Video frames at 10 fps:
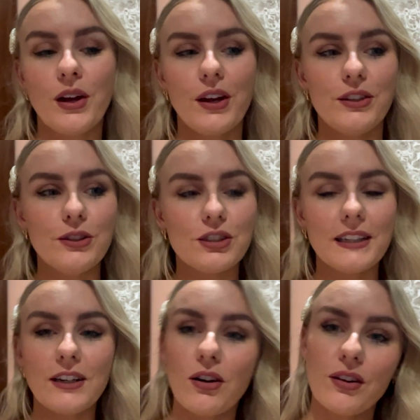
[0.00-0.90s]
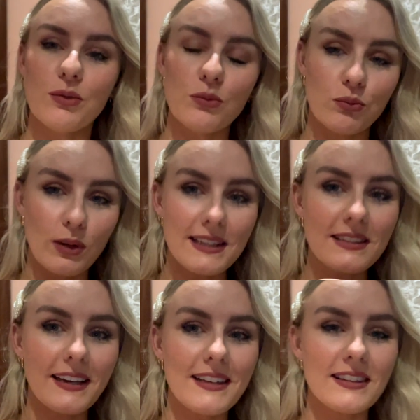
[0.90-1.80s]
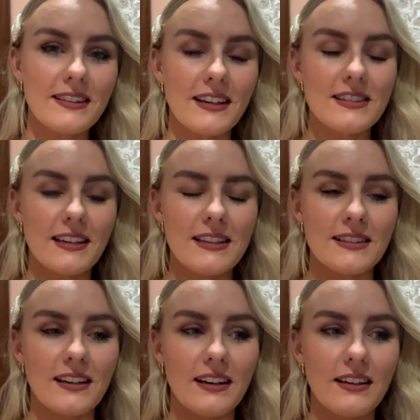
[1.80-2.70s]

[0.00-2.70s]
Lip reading: Usually on Wednesdays and Thursdays night,